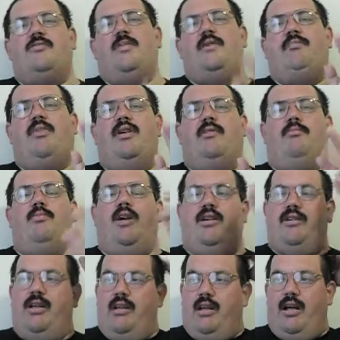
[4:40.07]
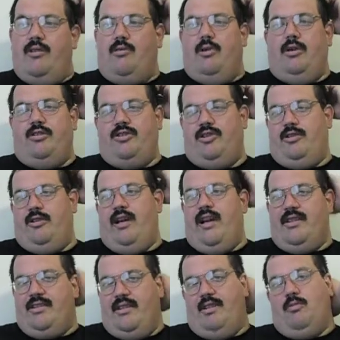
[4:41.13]
But Monday Night Raw sure
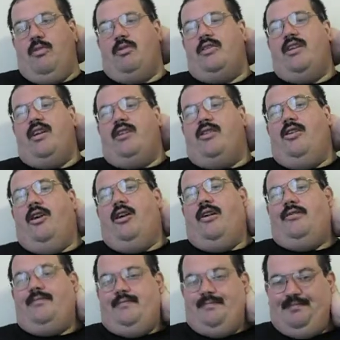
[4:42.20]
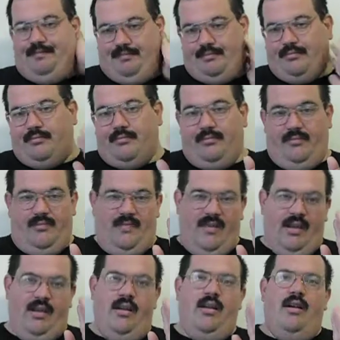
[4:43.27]
has, and it will kick off
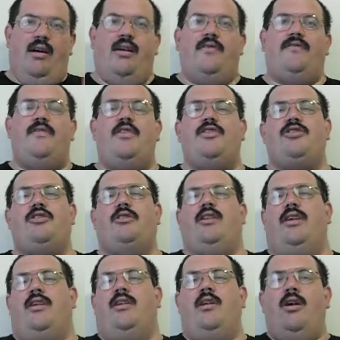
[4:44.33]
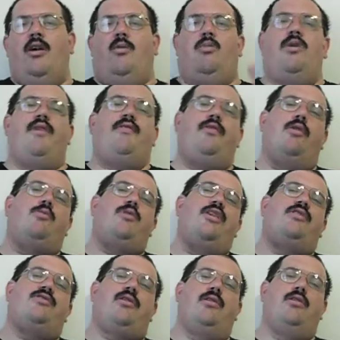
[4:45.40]
officially with the
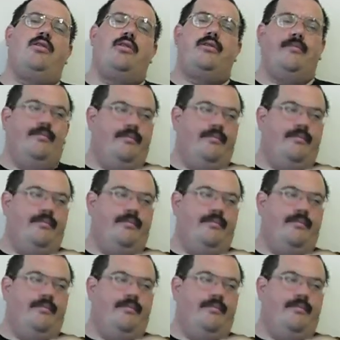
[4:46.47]
return